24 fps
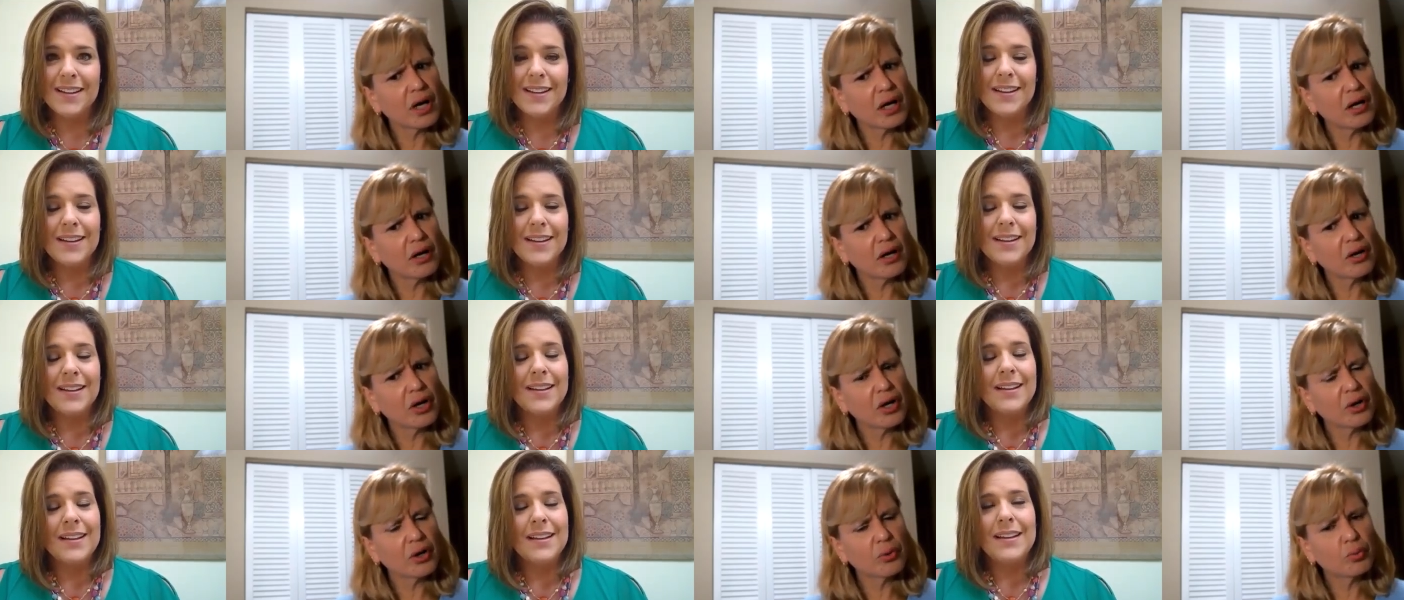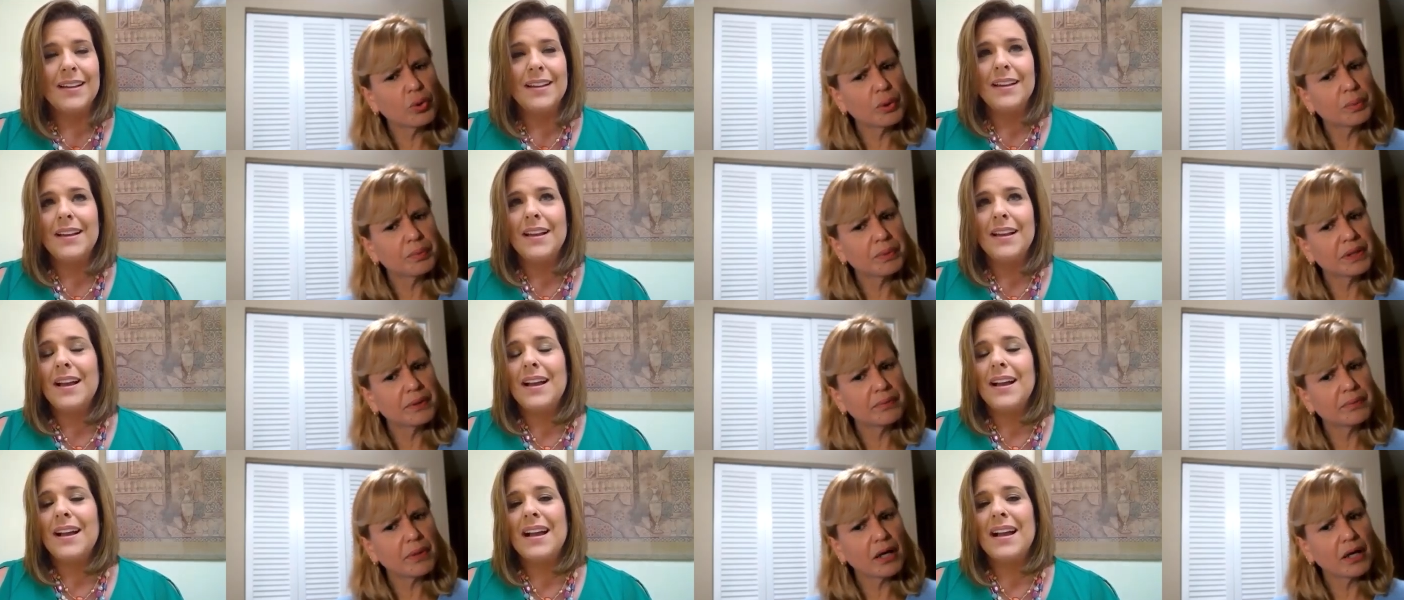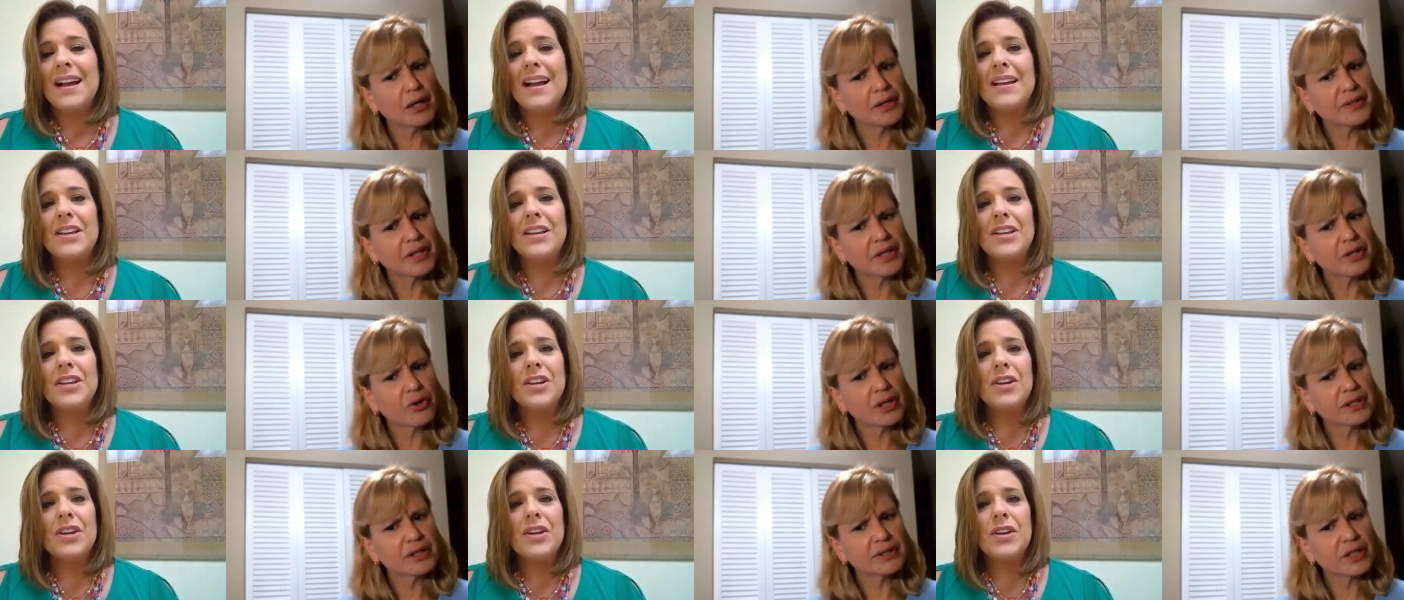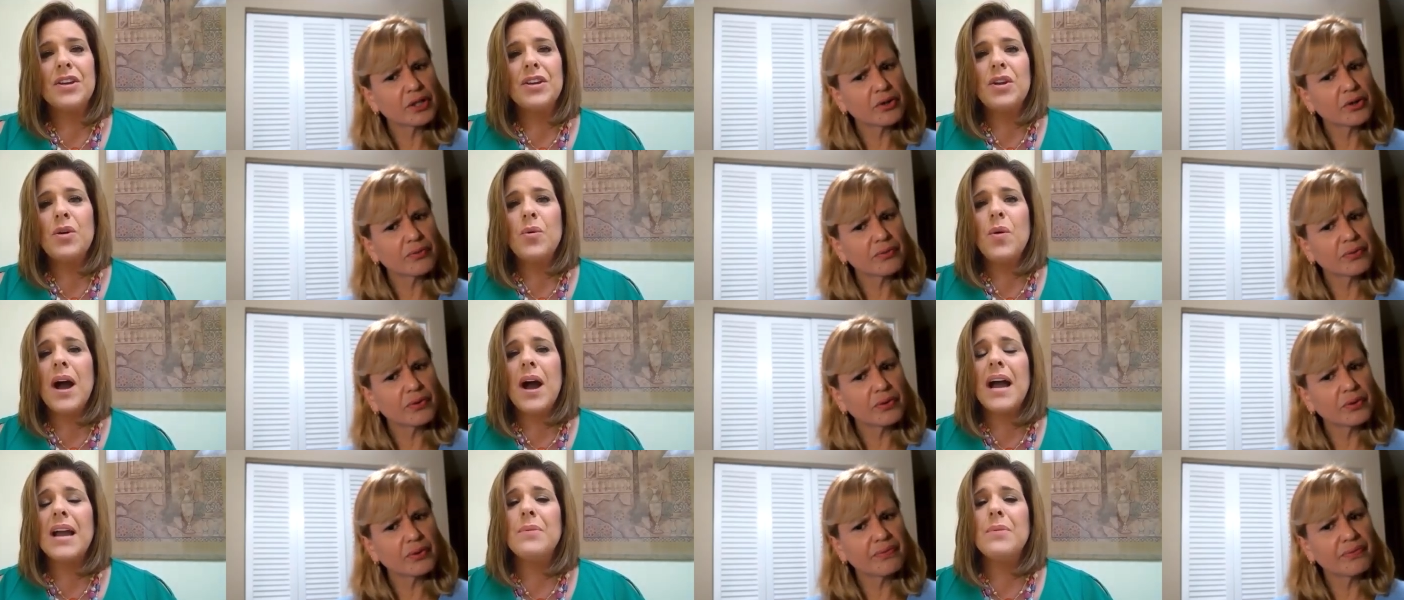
Speaker 1: uh, our women are uh, there? No, you know, I